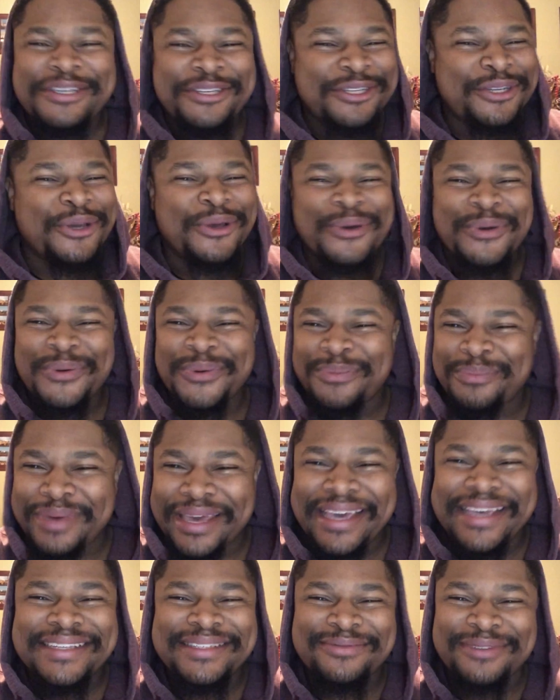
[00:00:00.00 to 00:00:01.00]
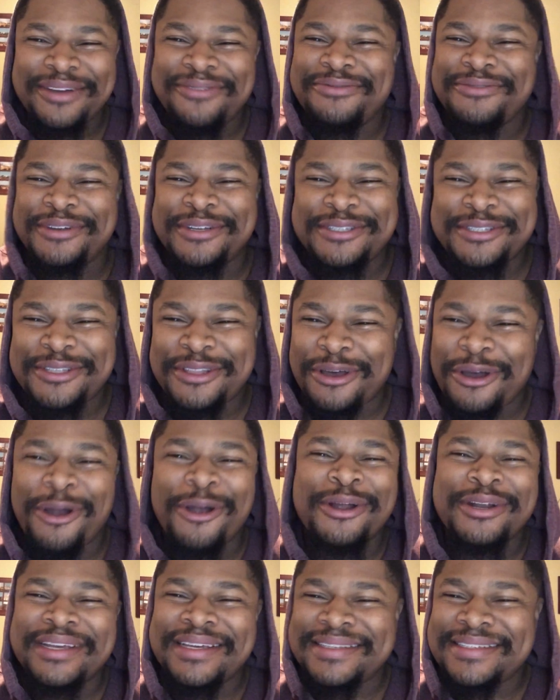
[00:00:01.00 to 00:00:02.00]
show based reference, the
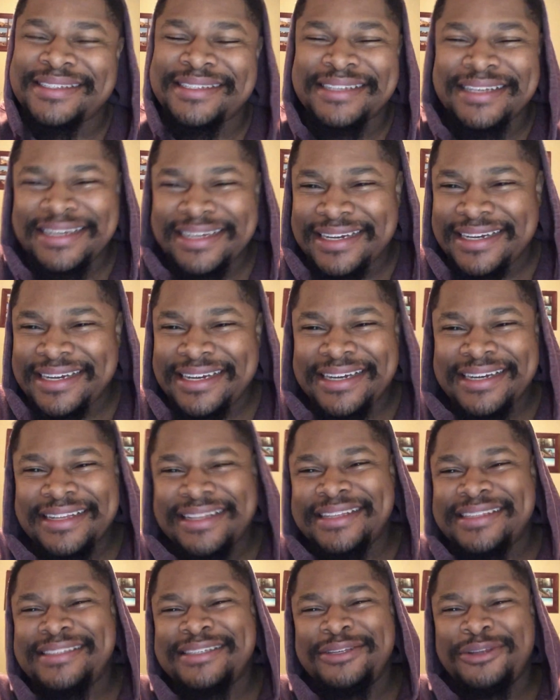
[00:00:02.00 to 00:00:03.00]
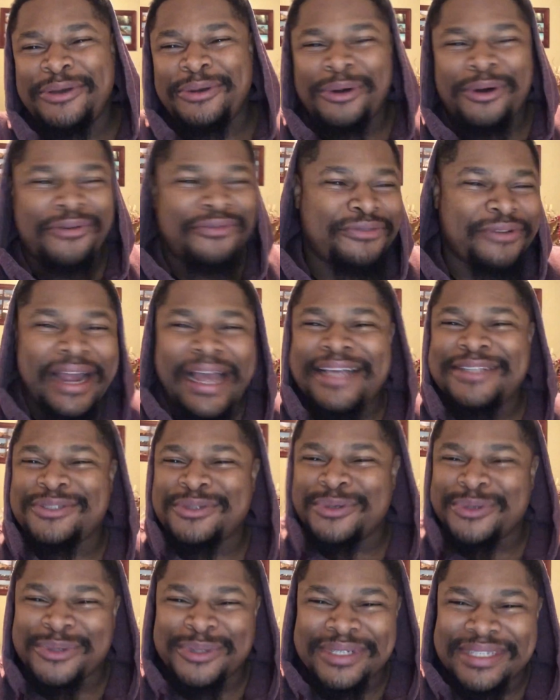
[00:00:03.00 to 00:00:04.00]
artist that's, all
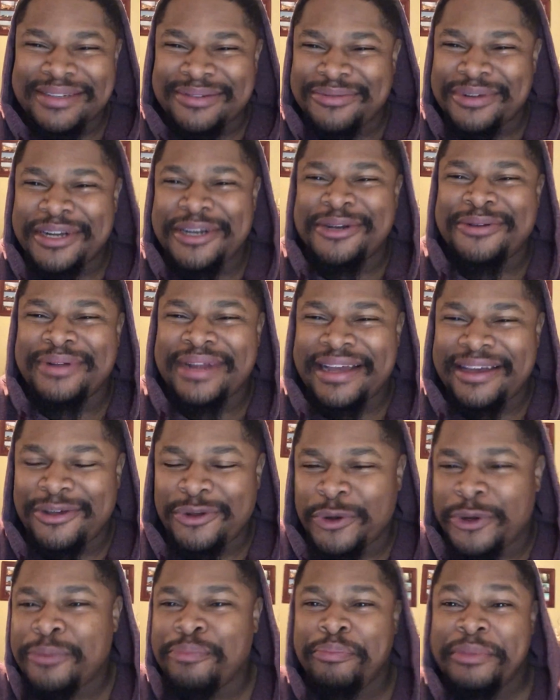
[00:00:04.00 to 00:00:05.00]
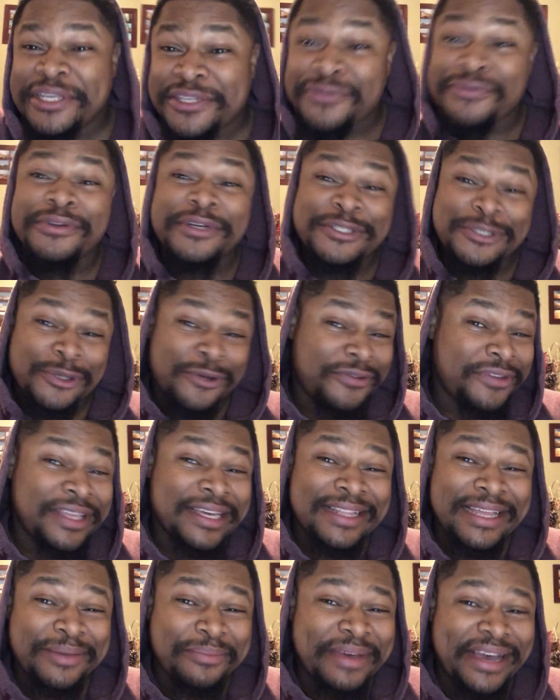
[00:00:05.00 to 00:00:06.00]
frazzled and running around, or Miss Frizzle if you
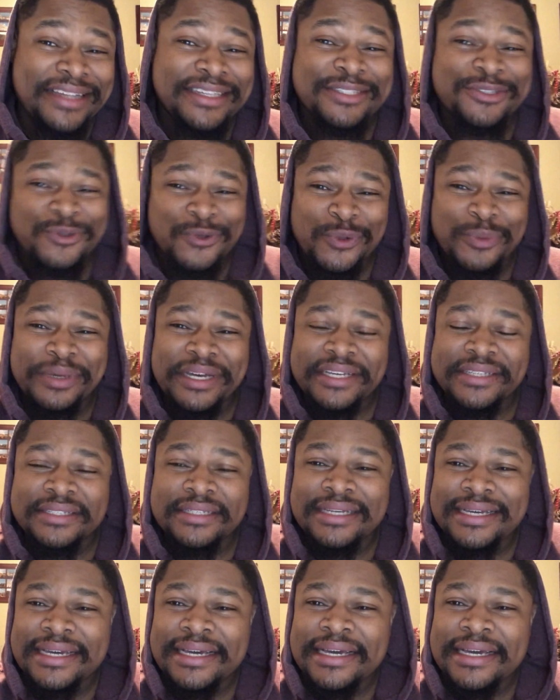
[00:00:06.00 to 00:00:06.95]
think like Magic School Bus.